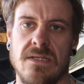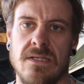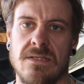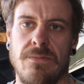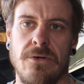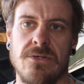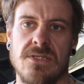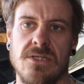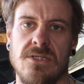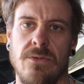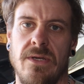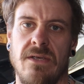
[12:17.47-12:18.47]
as opposed to
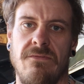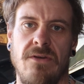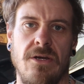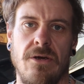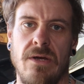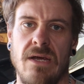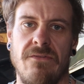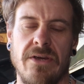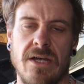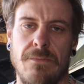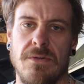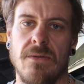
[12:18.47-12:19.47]
doing a video every
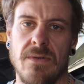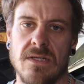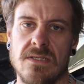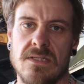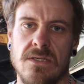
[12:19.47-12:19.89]
couple of months.